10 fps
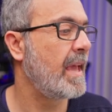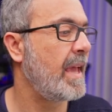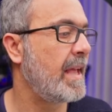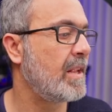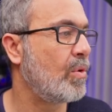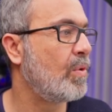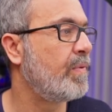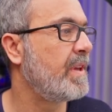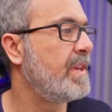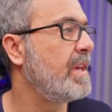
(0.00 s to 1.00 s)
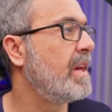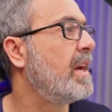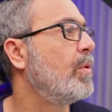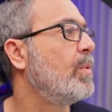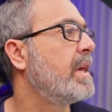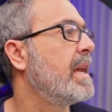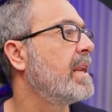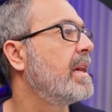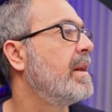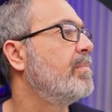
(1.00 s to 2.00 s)
And over here, we
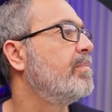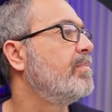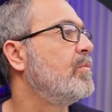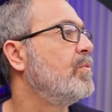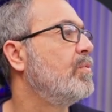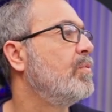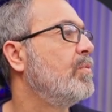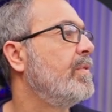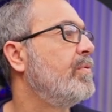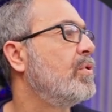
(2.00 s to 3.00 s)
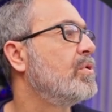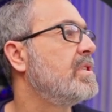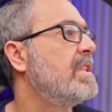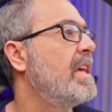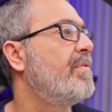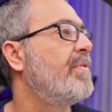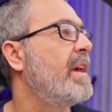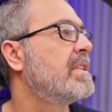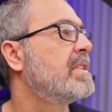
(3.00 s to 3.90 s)
can come to, if you don't see the effects,